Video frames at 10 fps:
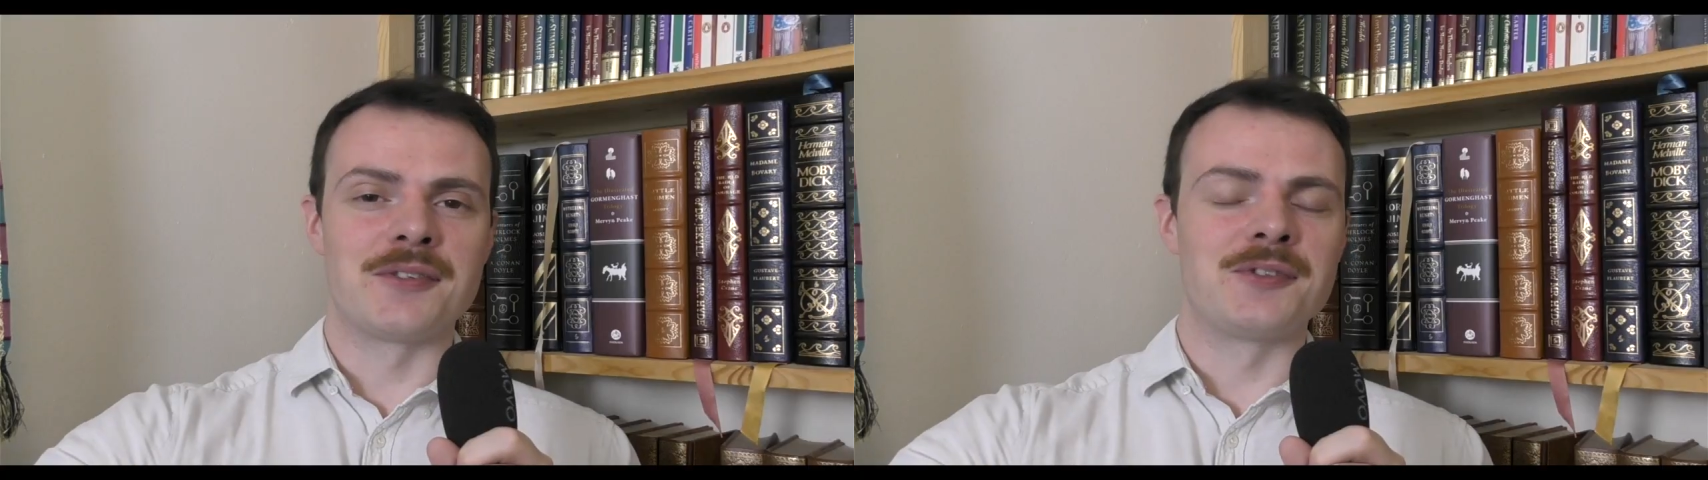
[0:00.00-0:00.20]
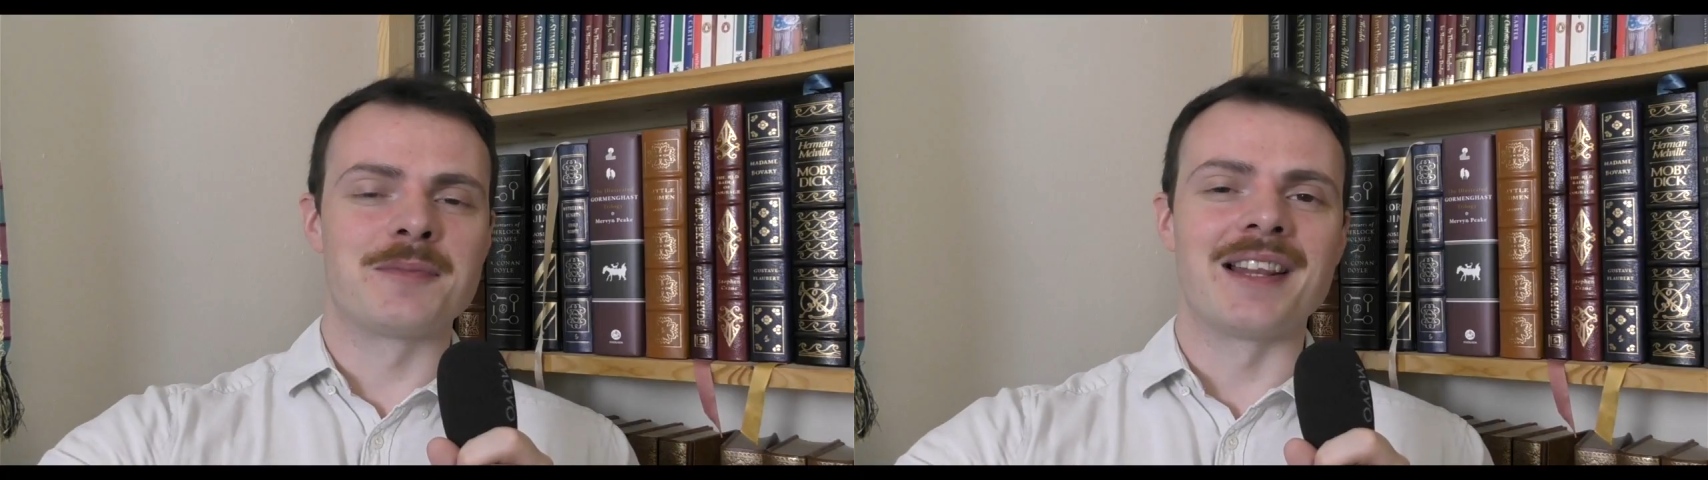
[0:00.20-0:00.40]

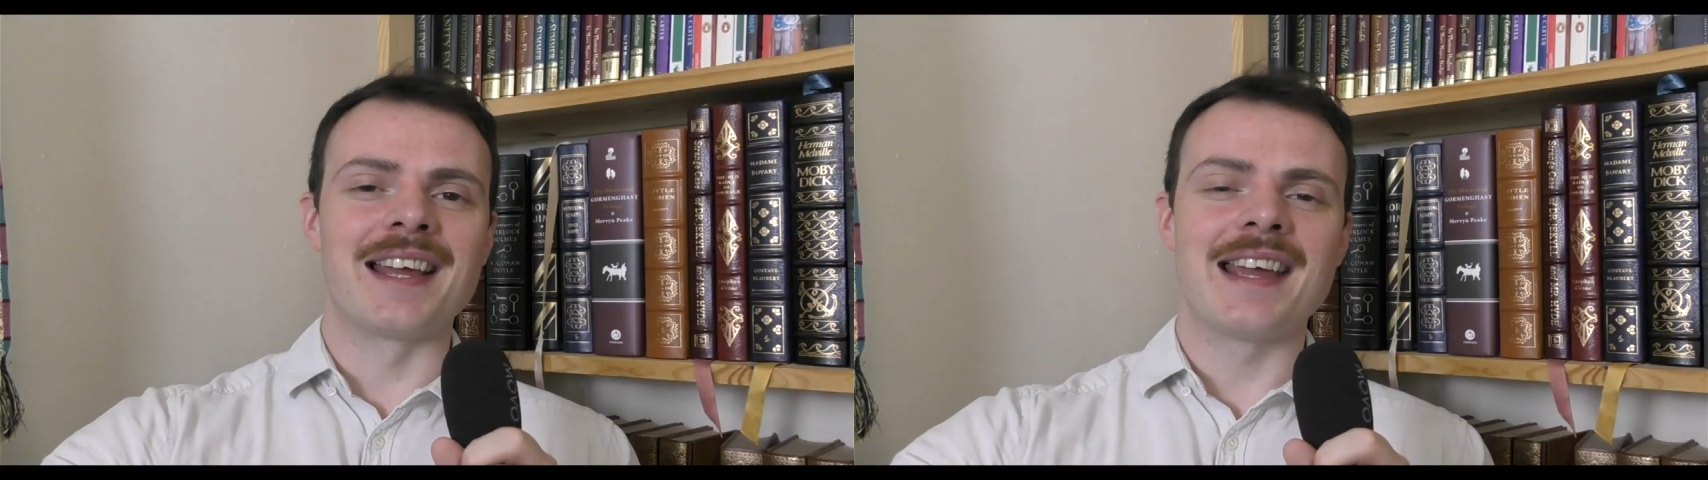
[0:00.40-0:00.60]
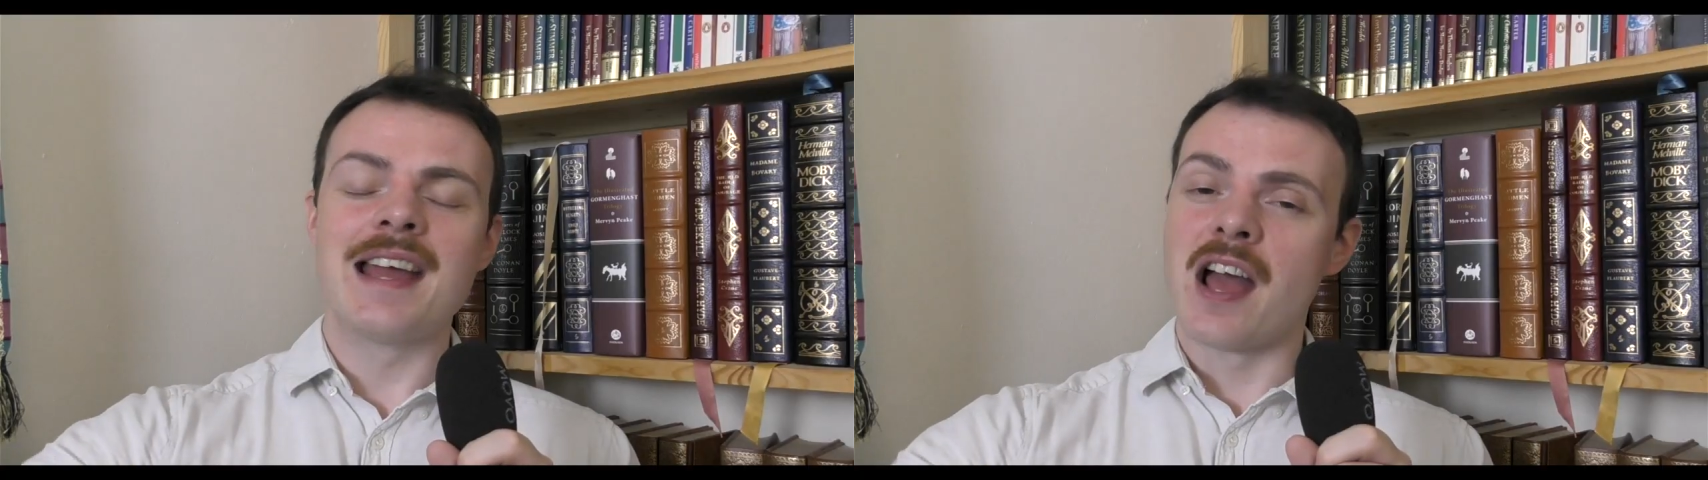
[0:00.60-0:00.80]

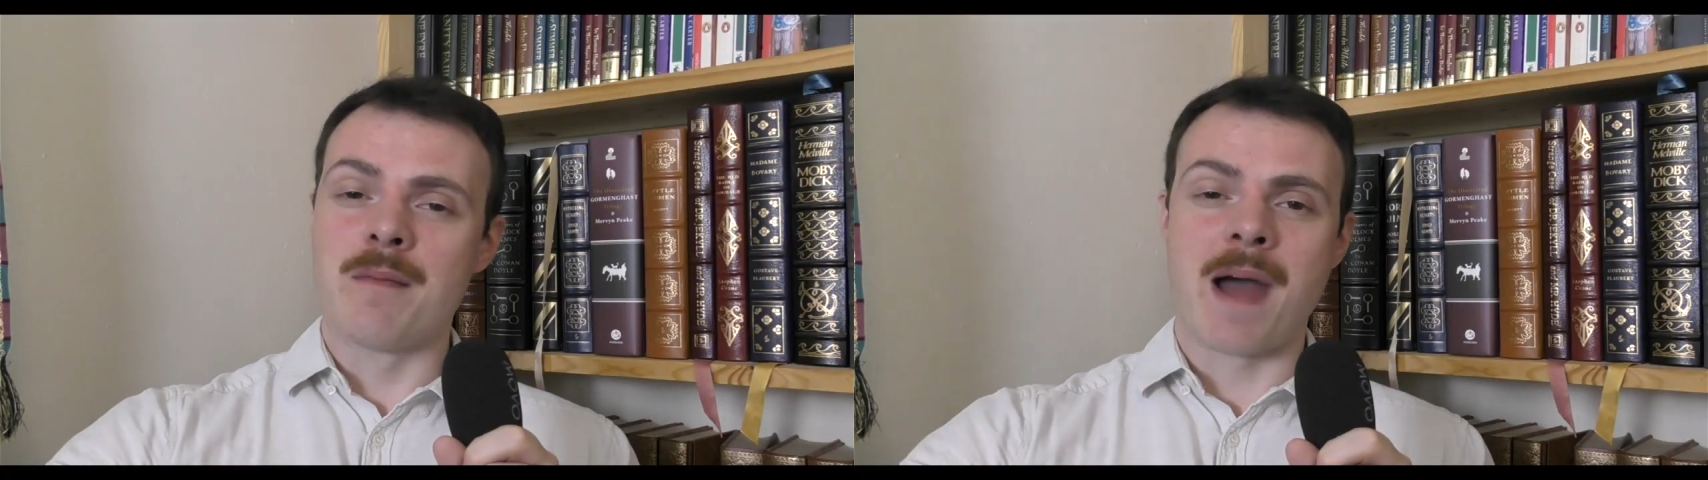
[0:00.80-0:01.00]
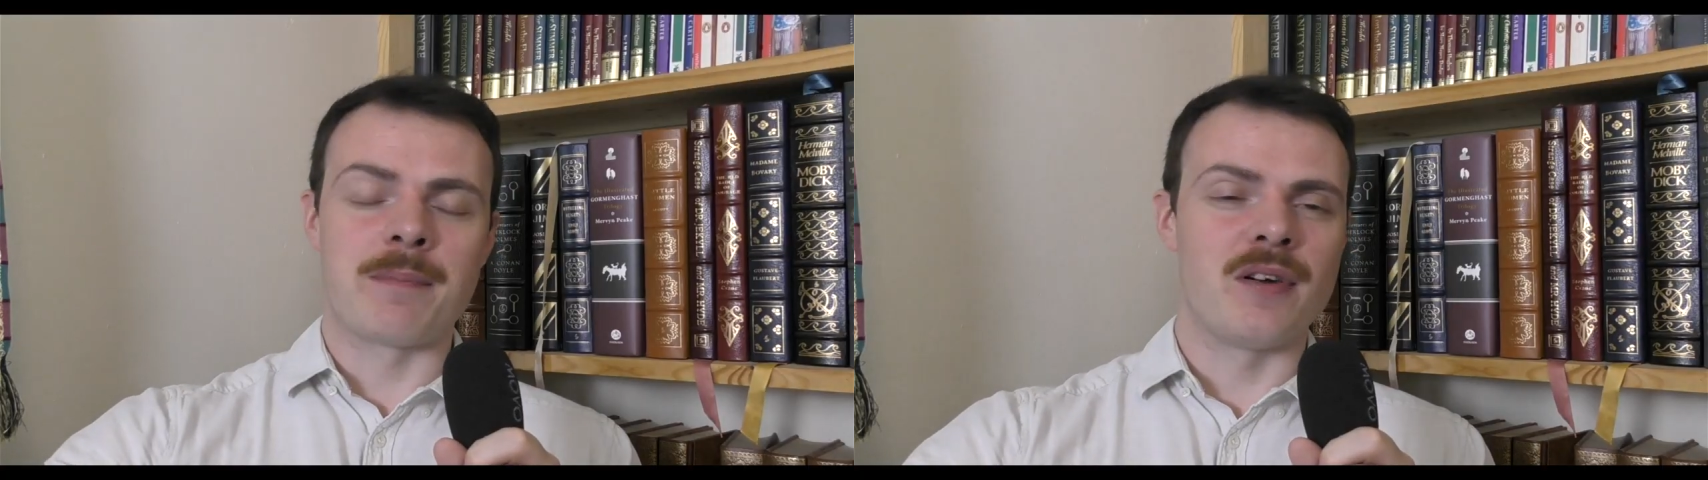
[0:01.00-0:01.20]
ultimately a
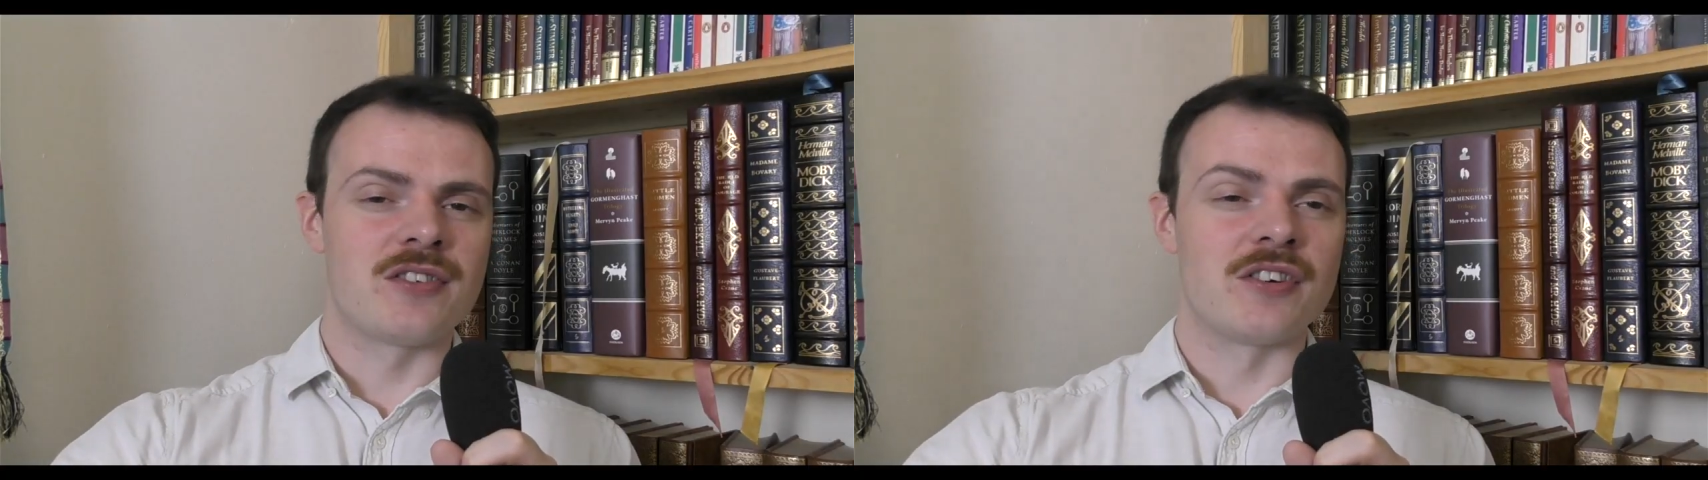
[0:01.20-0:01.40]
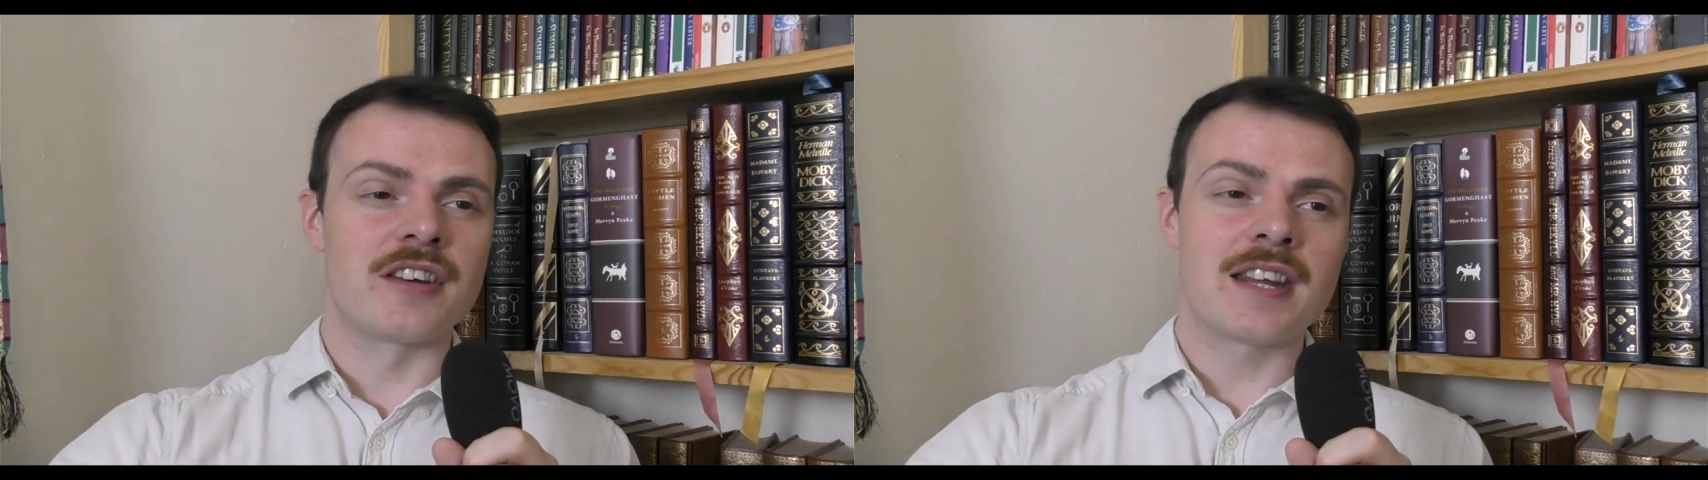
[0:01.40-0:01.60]
bad
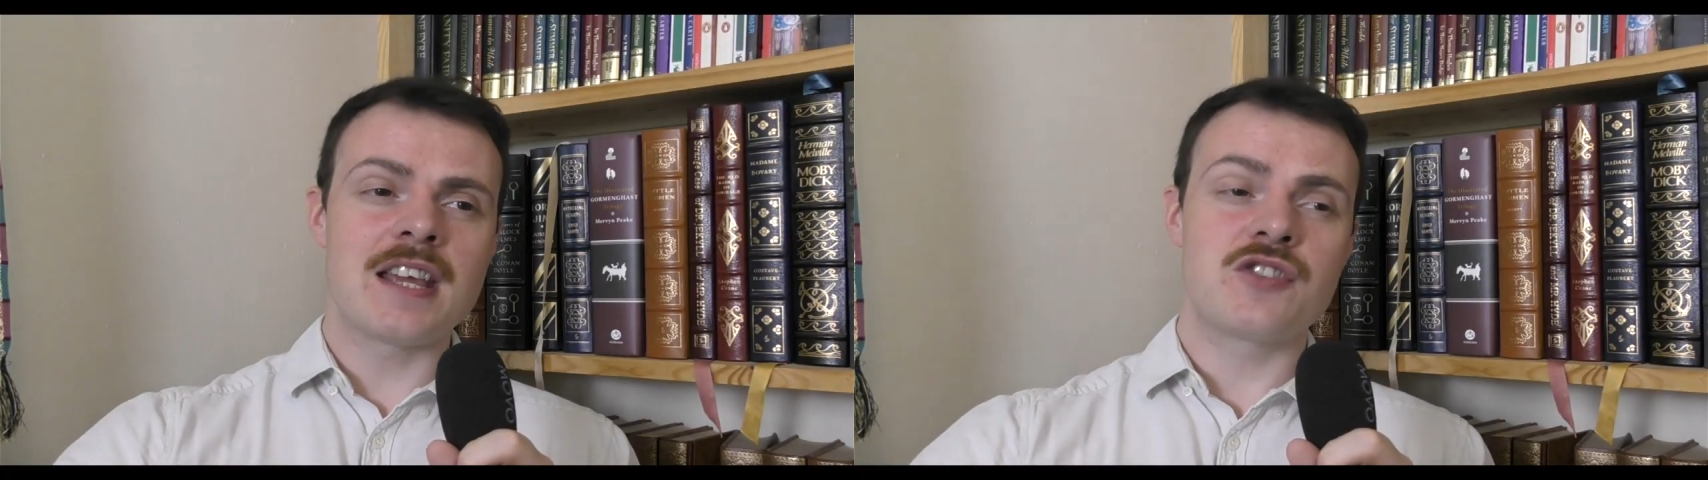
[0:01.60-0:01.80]
person underneath.